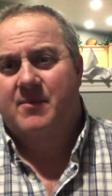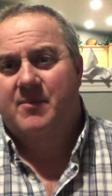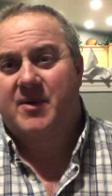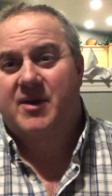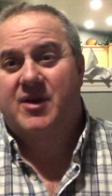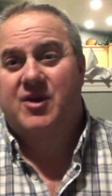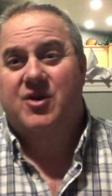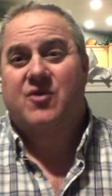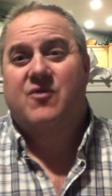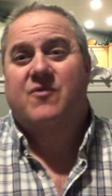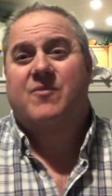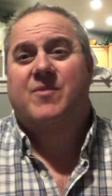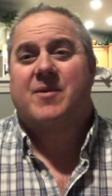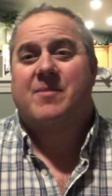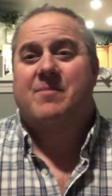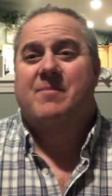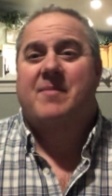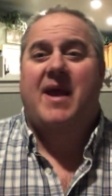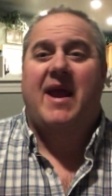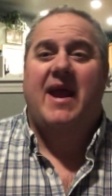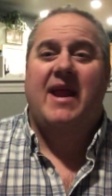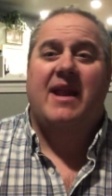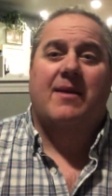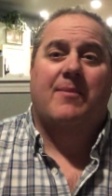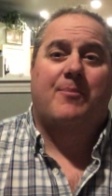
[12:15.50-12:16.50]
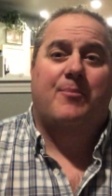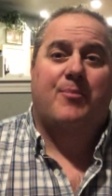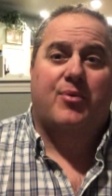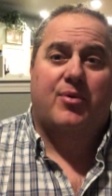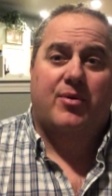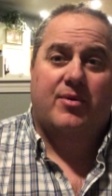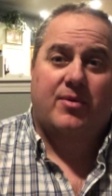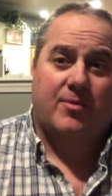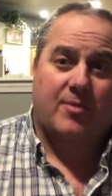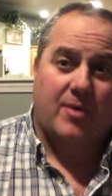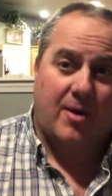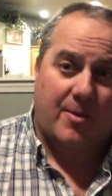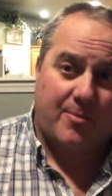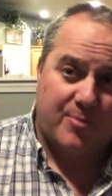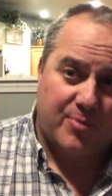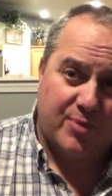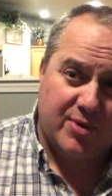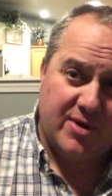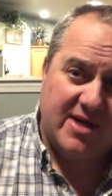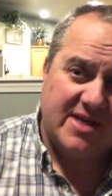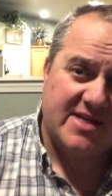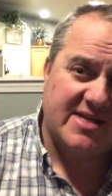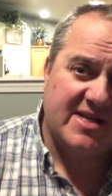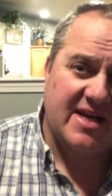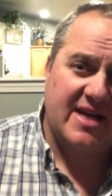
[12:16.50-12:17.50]
But you've been made a, a
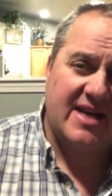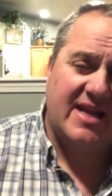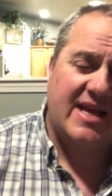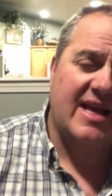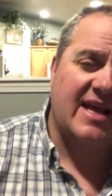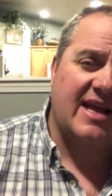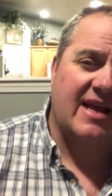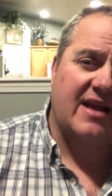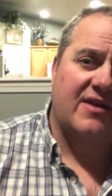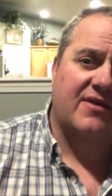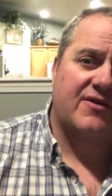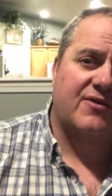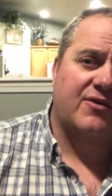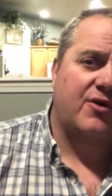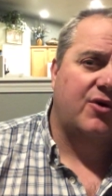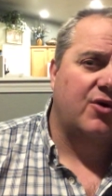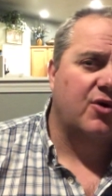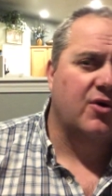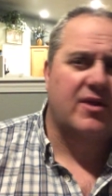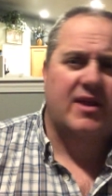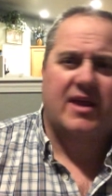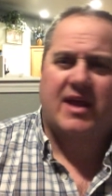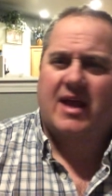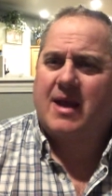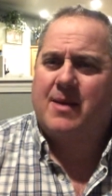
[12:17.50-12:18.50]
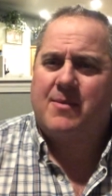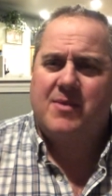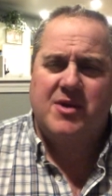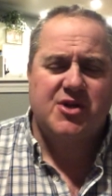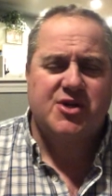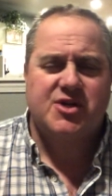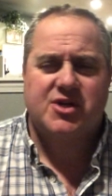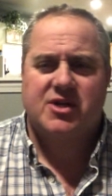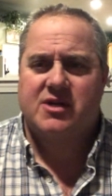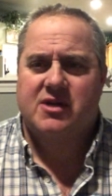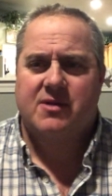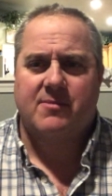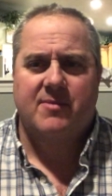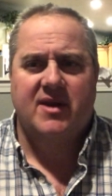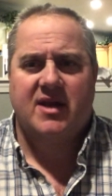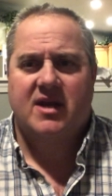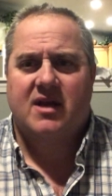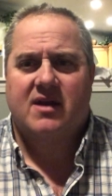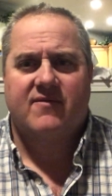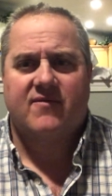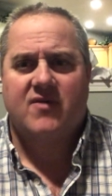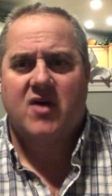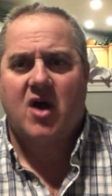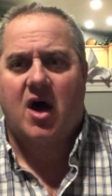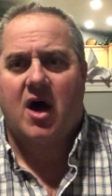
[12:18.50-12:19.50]
priest and king, so you're in the image and
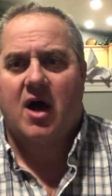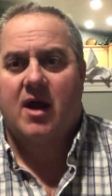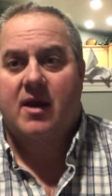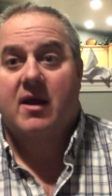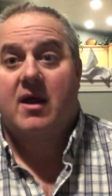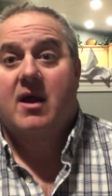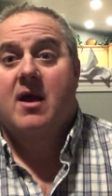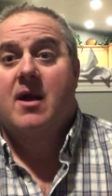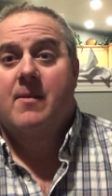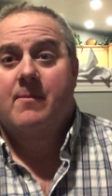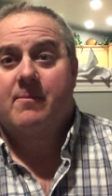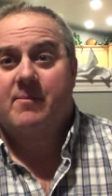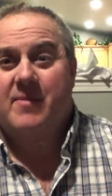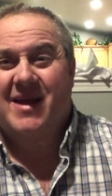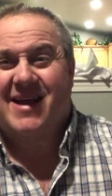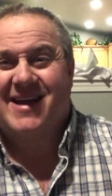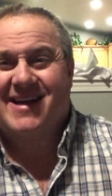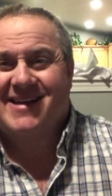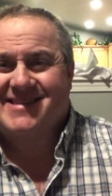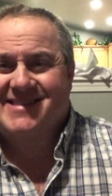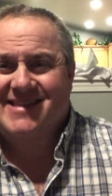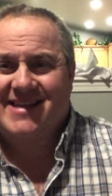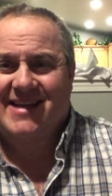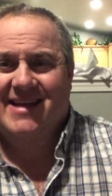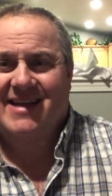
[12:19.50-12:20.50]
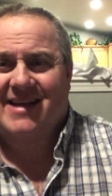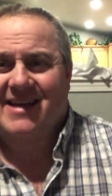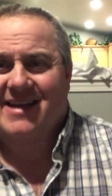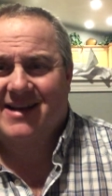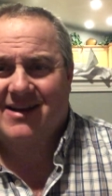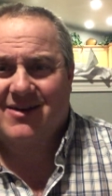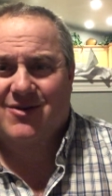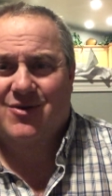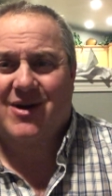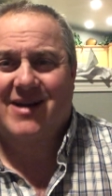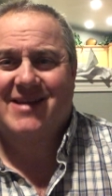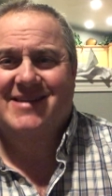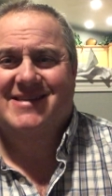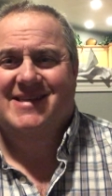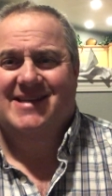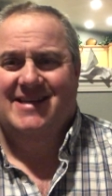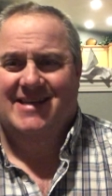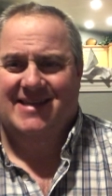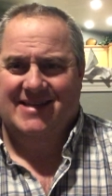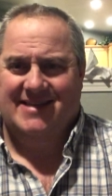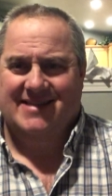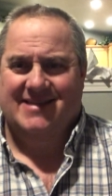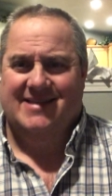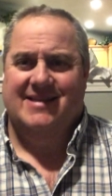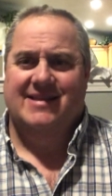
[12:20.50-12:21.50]
dominion of God because Christ
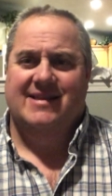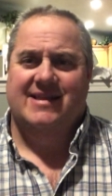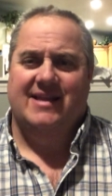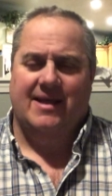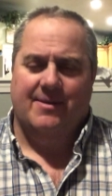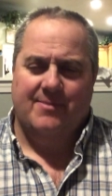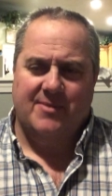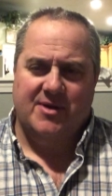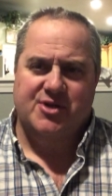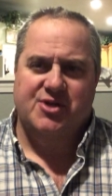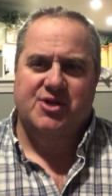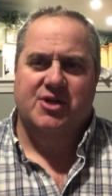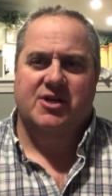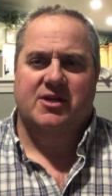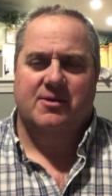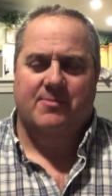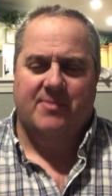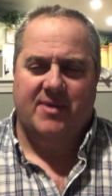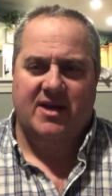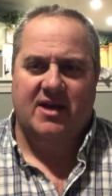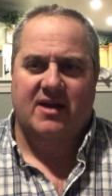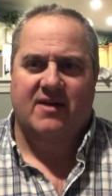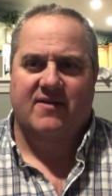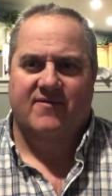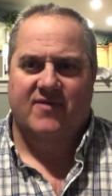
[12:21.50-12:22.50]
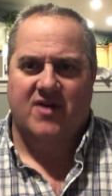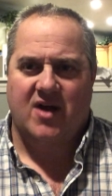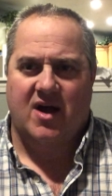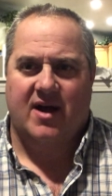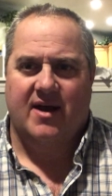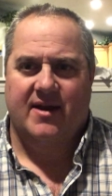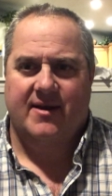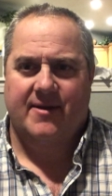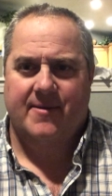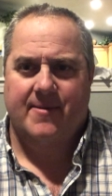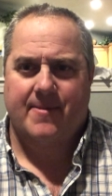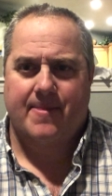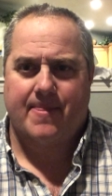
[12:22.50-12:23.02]
is the image and dominion of God.